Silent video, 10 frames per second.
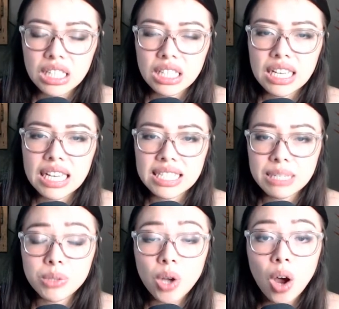It seems
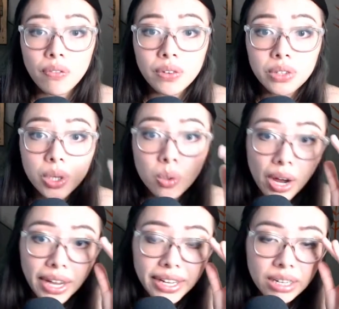awfully
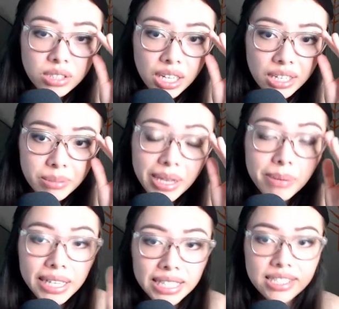quiet outside. Maybe
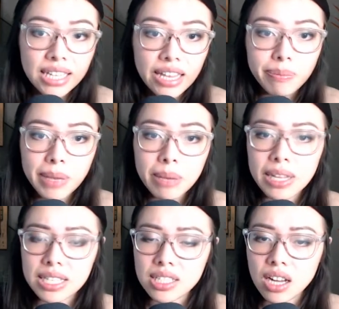it's safe, maybe
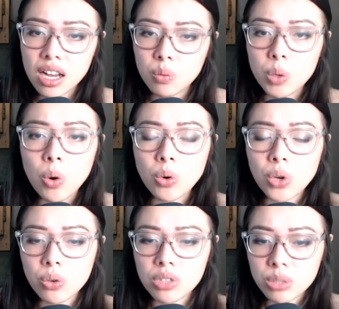it's not. We won't know
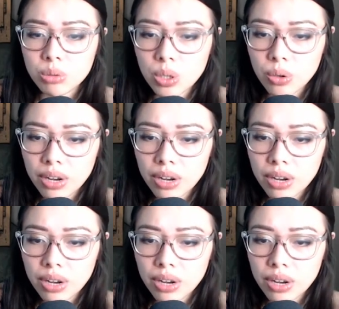until we go out.